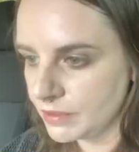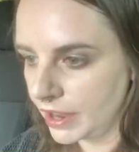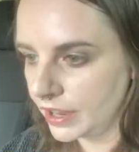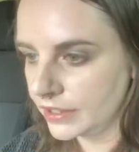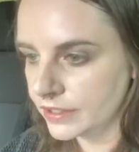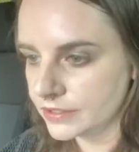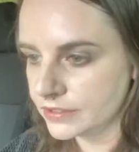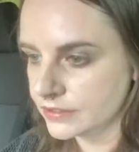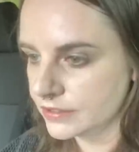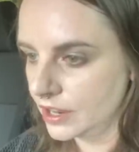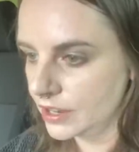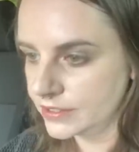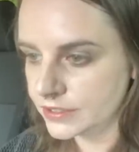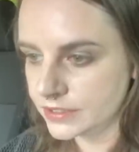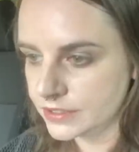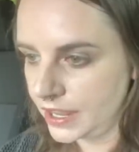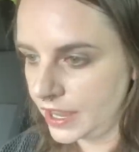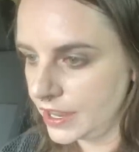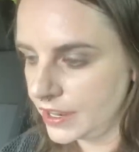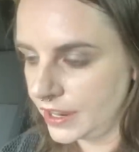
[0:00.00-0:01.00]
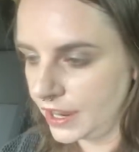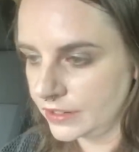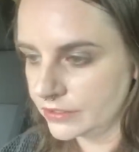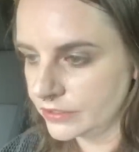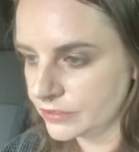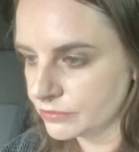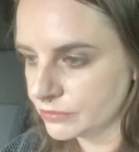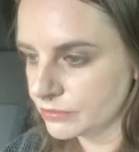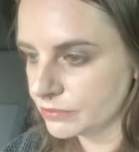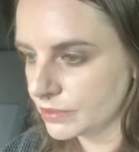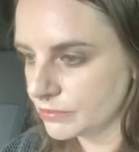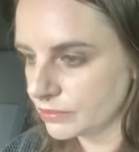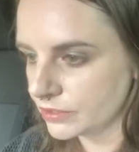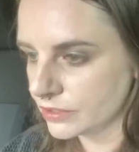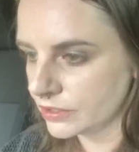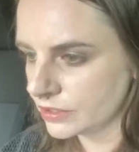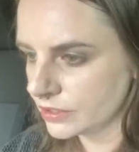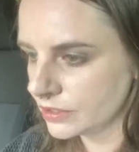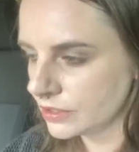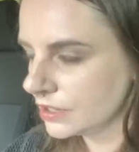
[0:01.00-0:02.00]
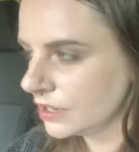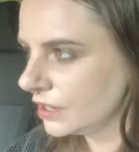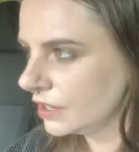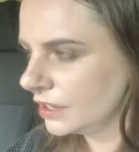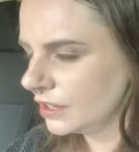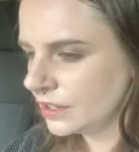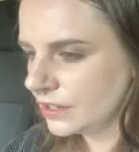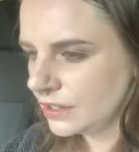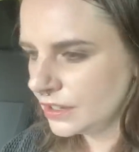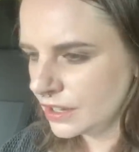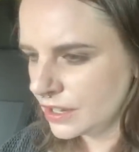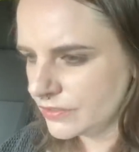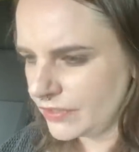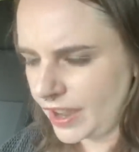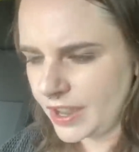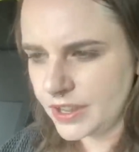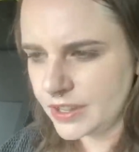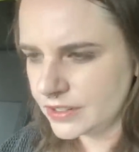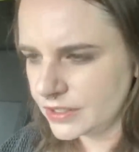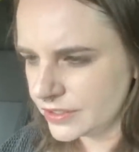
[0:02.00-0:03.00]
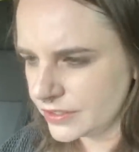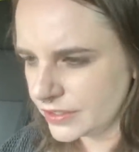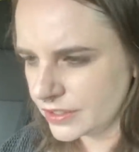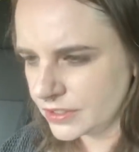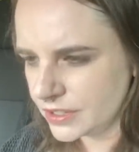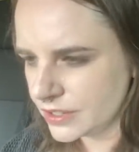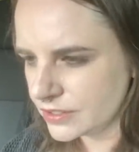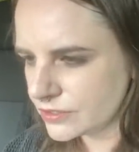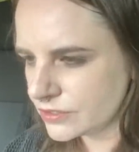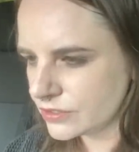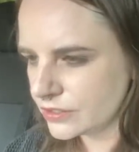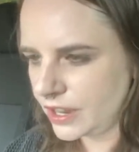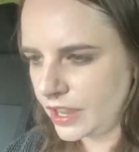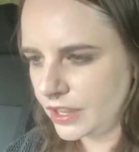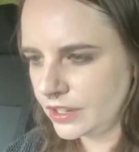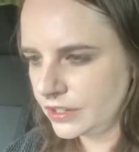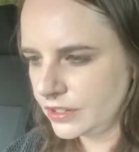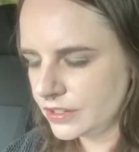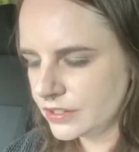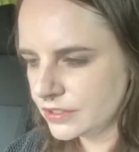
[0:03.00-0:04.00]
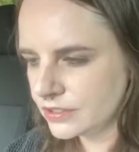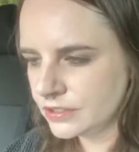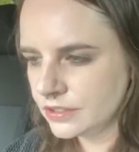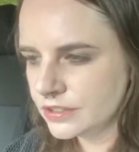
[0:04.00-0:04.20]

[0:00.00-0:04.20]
I, not today. I don't even remember if I ate anything yesterday.